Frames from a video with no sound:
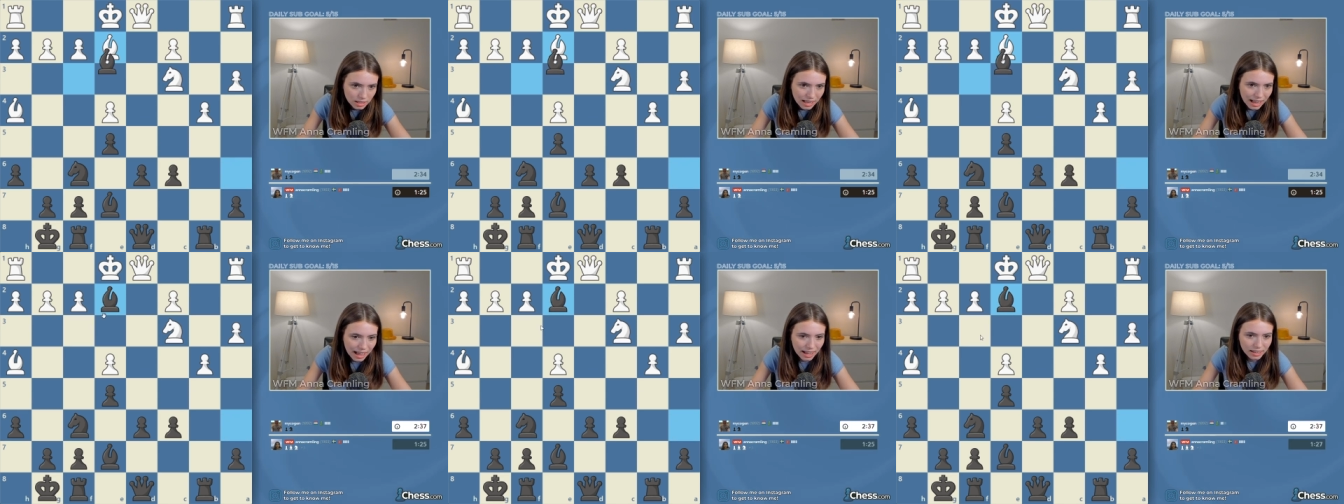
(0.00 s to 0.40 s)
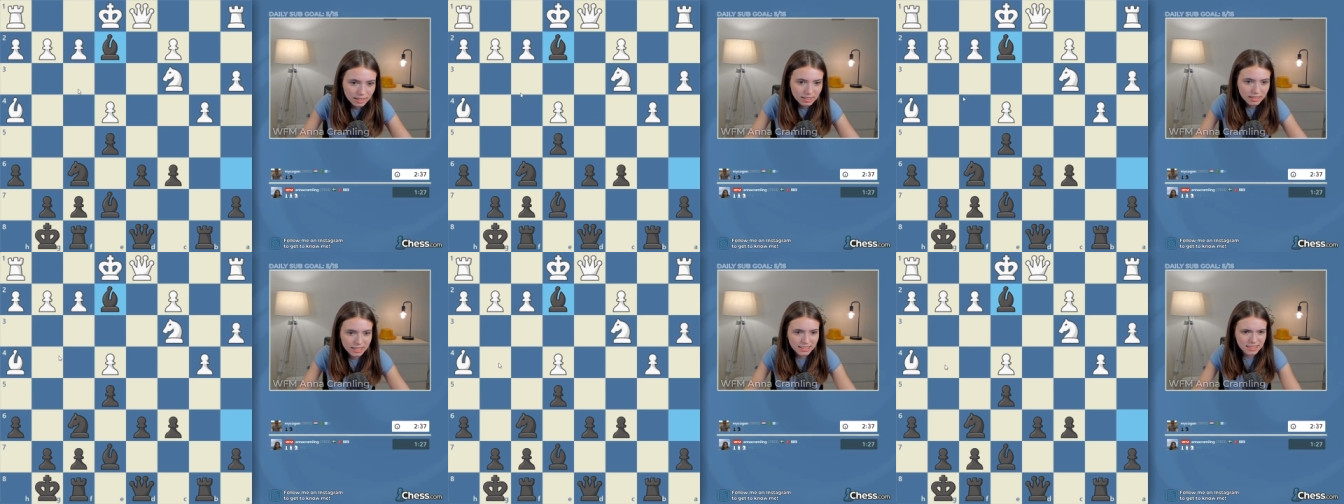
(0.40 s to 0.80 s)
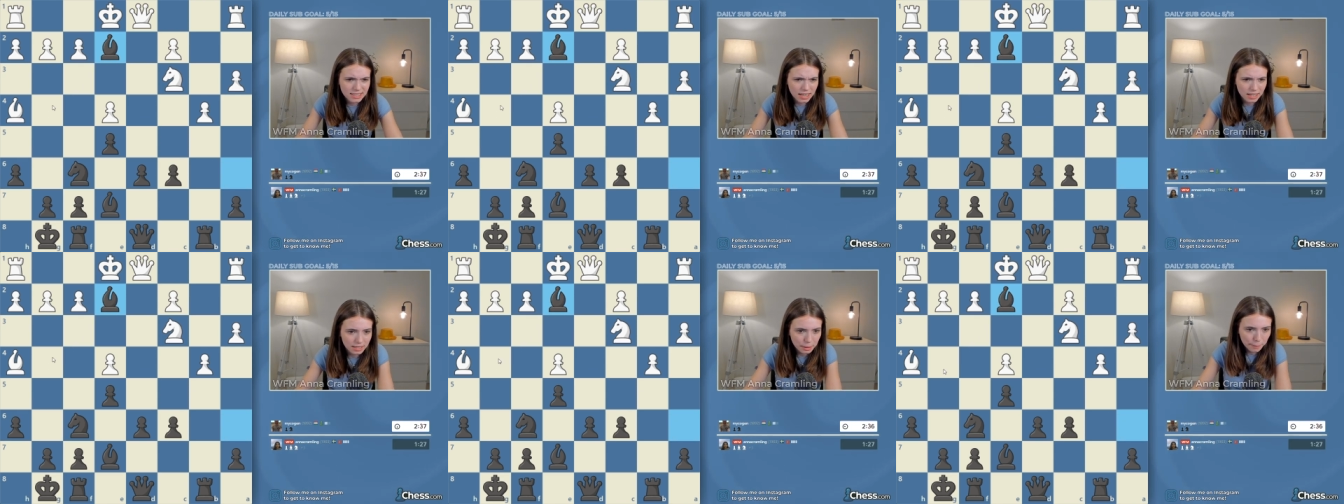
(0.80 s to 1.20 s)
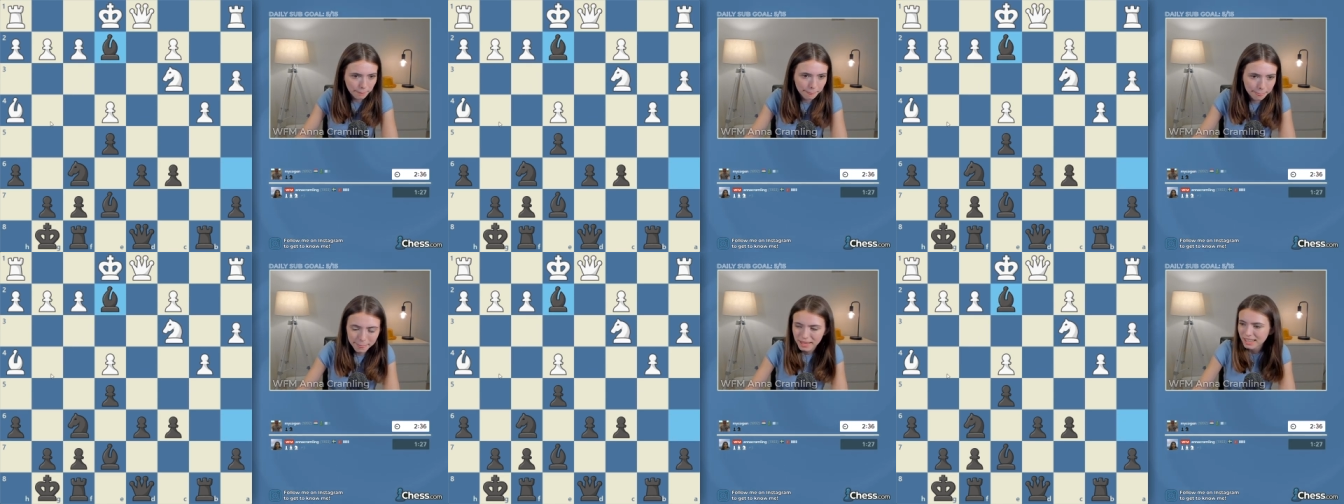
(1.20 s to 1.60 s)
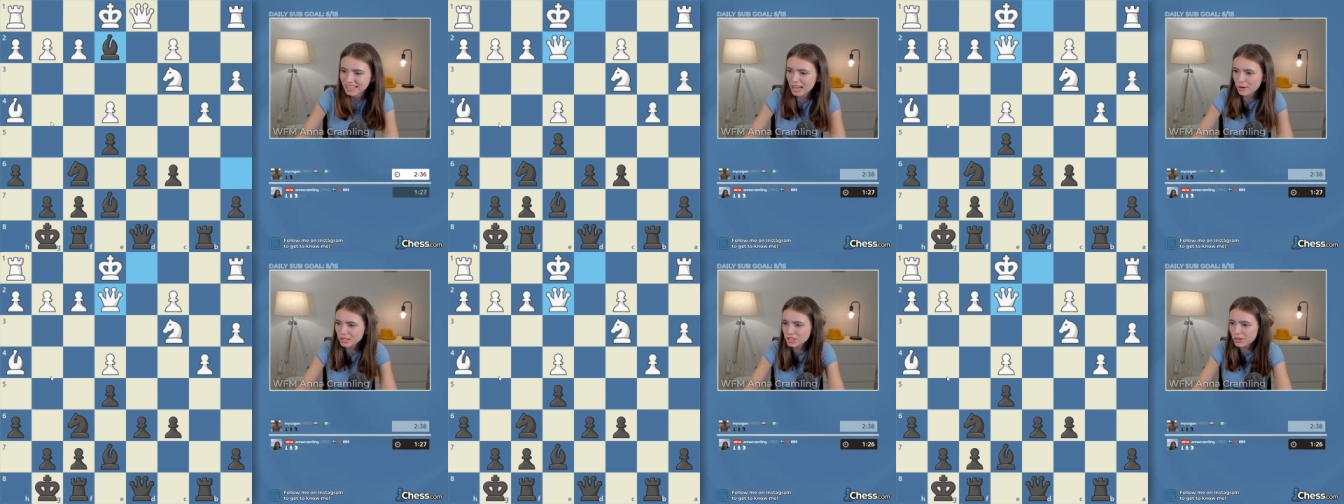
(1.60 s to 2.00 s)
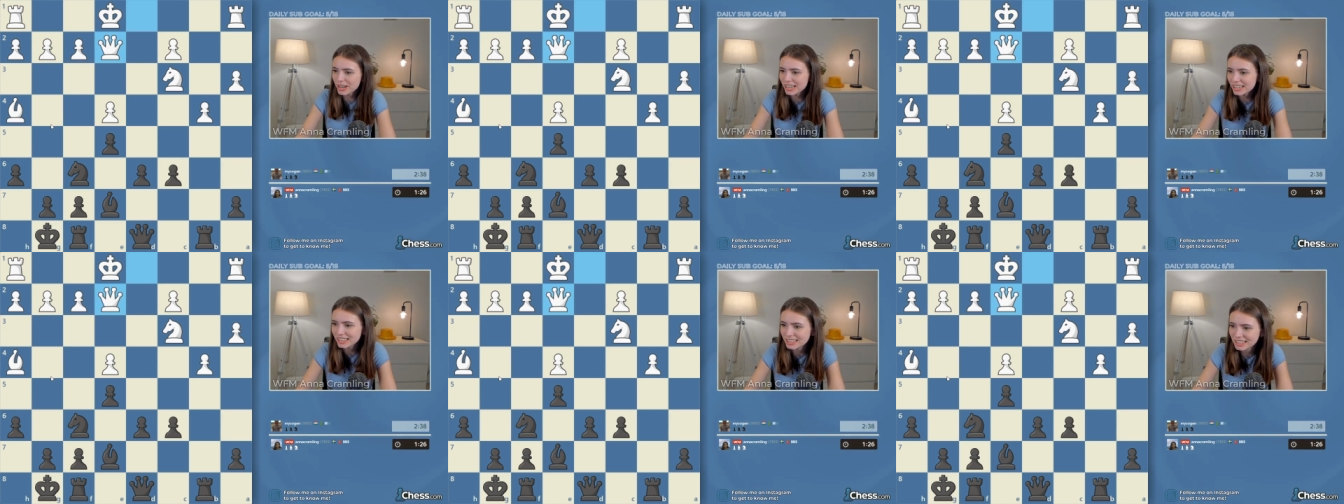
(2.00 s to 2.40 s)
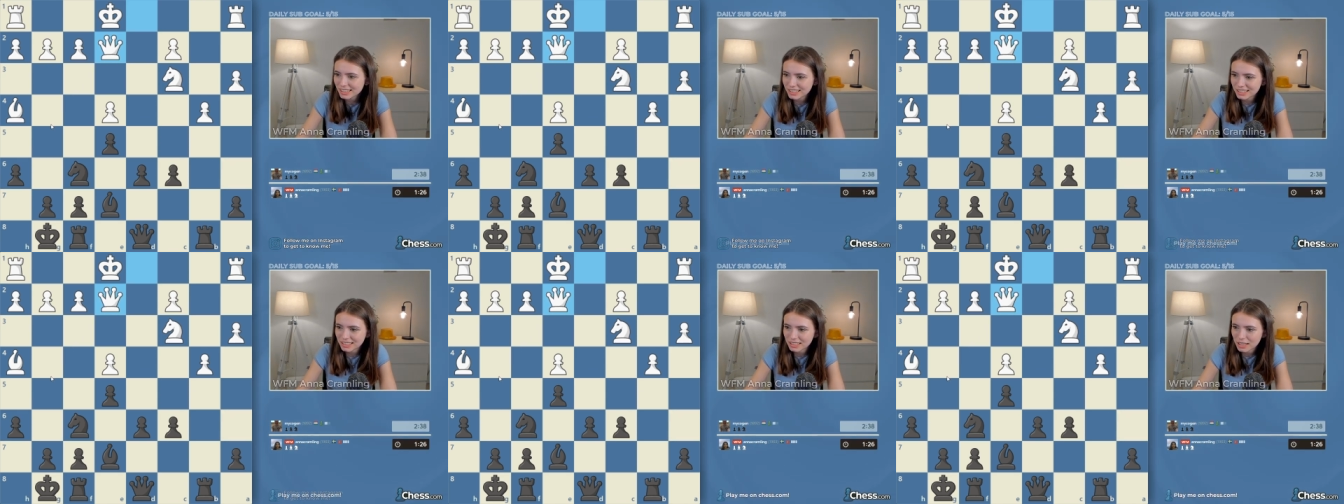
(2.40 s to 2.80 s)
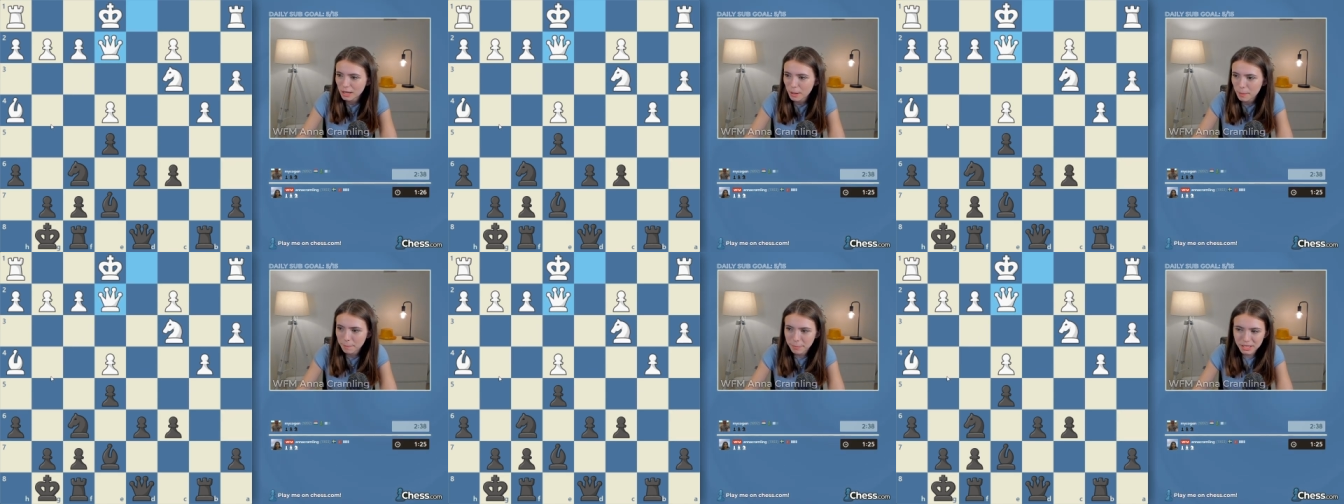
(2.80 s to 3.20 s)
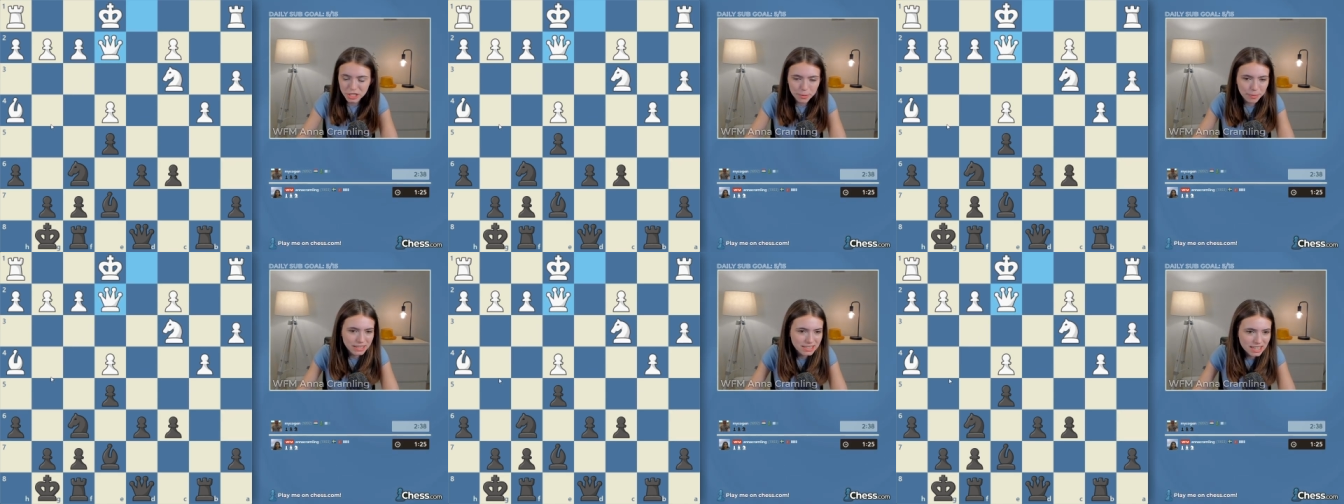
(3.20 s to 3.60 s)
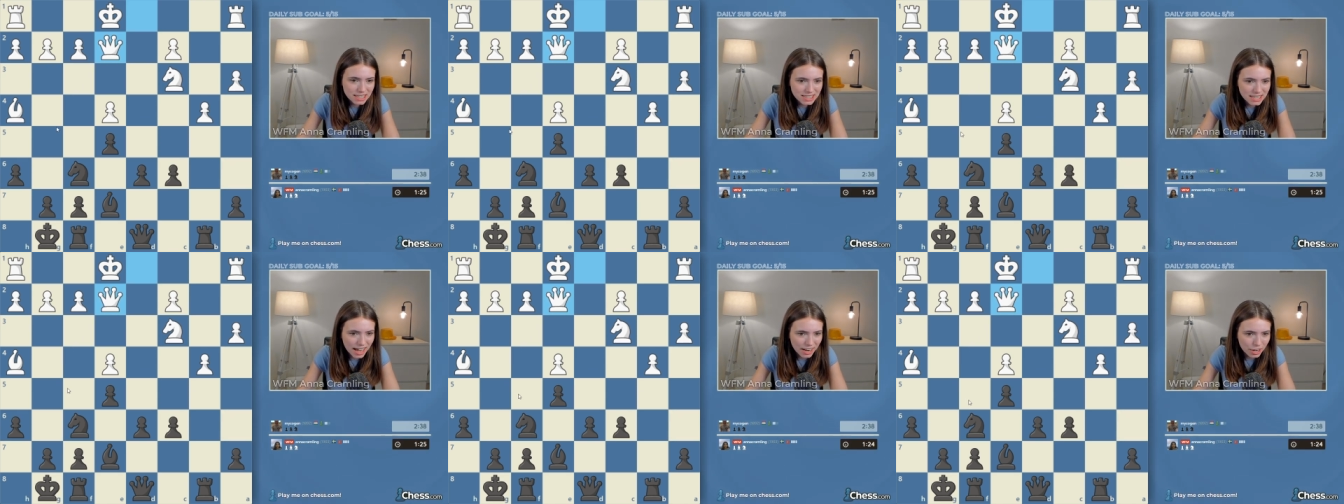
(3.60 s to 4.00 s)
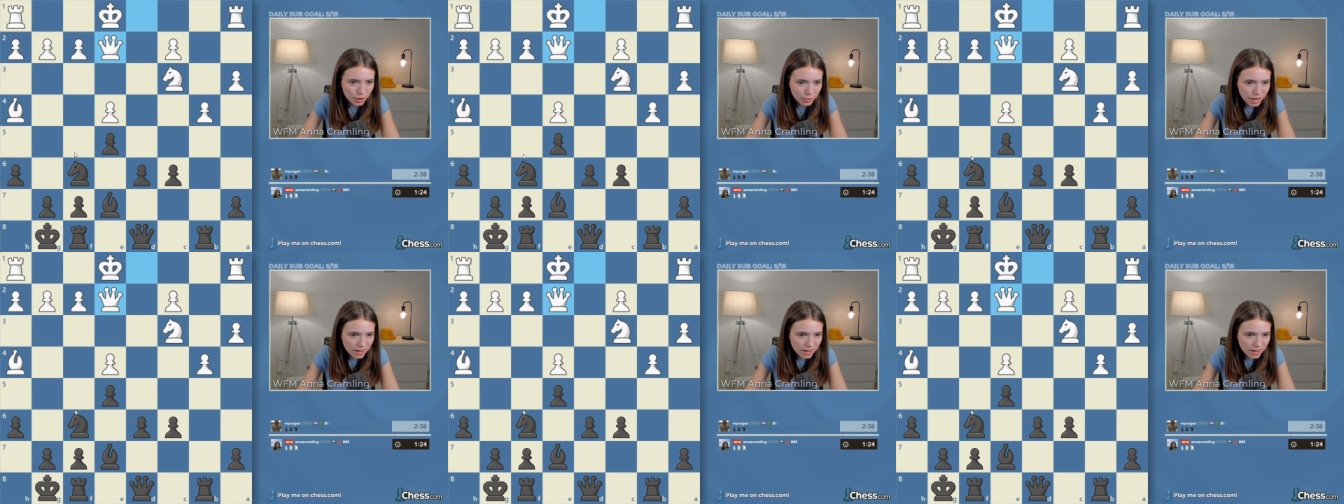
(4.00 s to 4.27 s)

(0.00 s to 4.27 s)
Ah, let's take. Can we do it? Bishop a6, yeah, no, we